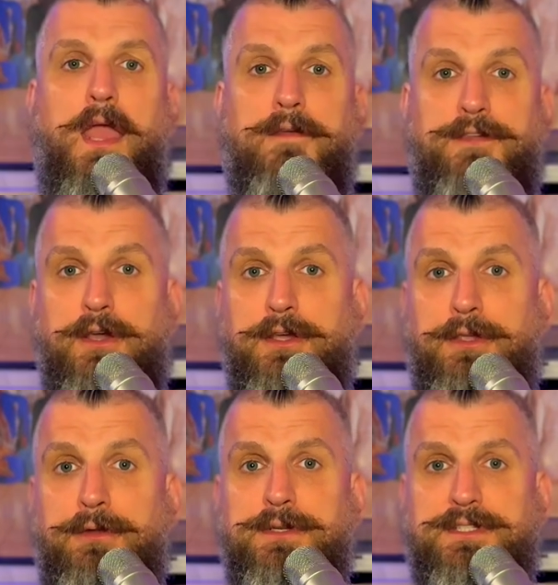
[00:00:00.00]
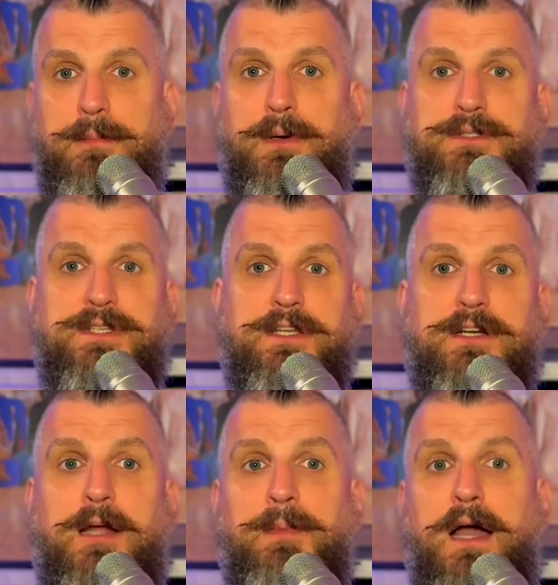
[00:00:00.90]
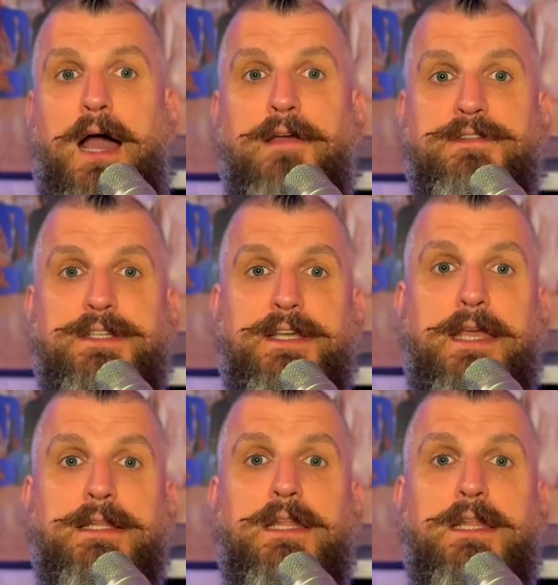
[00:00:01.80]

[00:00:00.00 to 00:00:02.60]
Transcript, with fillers: If you are curious about Cinerama, I've dedicated